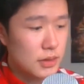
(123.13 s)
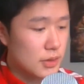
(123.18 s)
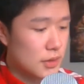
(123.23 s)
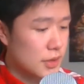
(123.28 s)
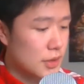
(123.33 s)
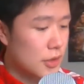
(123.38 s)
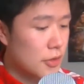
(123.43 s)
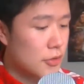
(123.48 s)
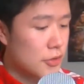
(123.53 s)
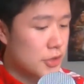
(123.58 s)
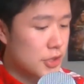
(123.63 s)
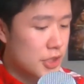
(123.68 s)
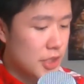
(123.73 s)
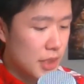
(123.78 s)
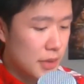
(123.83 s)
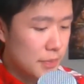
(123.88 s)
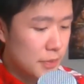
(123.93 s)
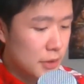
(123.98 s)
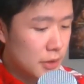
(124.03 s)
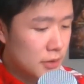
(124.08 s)
corn
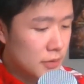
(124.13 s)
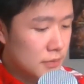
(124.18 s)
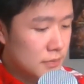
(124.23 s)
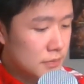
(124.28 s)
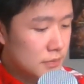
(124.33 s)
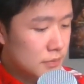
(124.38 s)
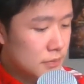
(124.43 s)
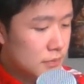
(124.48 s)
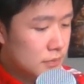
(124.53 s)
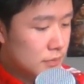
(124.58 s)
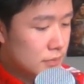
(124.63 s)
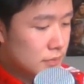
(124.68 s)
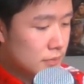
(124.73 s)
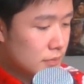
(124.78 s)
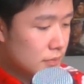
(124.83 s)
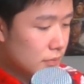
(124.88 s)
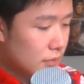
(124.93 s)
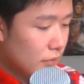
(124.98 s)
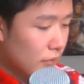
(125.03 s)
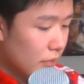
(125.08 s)
chip,
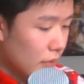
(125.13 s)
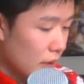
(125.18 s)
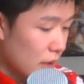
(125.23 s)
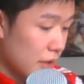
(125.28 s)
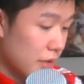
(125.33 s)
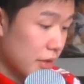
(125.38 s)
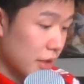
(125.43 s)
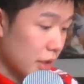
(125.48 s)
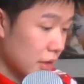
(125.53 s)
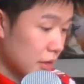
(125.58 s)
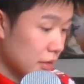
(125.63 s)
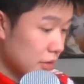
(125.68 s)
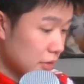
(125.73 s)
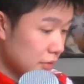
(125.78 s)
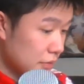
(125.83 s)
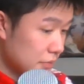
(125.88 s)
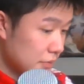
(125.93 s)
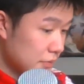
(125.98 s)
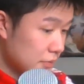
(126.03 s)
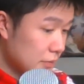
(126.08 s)
I think,
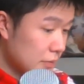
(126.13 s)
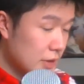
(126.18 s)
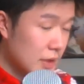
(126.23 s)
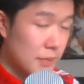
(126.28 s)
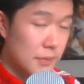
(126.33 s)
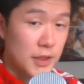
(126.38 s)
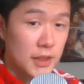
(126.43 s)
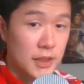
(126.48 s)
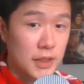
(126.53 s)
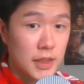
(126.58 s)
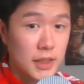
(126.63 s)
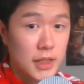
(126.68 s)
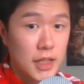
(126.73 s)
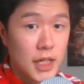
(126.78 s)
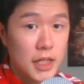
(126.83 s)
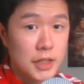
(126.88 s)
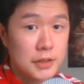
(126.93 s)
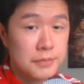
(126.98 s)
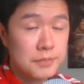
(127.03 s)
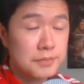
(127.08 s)
something like
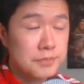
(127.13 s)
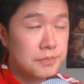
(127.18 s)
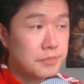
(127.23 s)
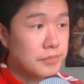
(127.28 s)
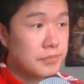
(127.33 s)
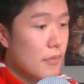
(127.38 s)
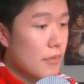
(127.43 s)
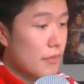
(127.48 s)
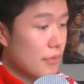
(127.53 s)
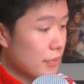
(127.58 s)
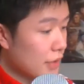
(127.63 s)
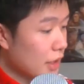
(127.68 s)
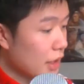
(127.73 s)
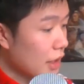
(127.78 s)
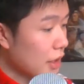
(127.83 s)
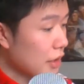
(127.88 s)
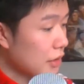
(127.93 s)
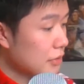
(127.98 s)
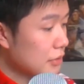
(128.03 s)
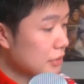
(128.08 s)
that.
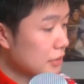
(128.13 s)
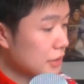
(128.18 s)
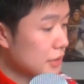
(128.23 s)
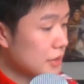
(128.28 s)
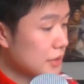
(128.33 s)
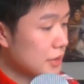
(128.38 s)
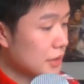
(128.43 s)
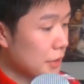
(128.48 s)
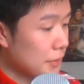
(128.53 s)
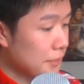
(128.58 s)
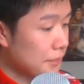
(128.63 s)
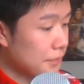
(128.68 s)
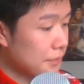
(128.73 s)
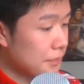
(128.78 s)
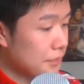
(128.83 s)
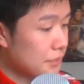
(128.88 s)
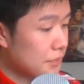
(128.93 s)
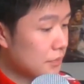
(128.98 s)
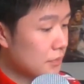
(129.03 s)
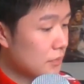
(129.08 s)
Yeah, this
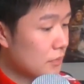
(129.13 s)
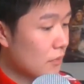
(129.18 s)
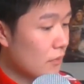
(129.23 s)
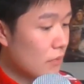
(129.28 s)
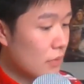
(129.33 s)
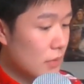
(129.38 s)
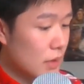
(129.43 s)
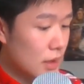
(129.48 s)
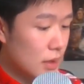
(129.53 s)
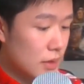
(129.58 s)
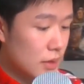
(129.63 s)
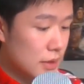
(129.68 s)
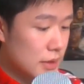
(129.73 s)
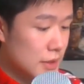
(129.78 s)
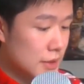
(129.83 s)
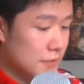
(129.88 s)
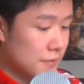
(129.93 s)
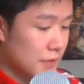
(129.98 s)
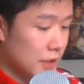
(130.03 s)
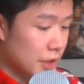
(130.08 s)

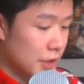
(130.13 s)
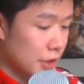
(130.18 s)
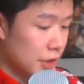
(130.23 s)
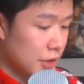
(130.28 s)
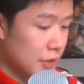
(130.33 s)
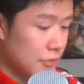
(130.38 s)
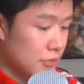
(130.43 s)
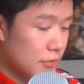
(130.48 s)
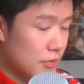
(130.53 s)
isn't very good.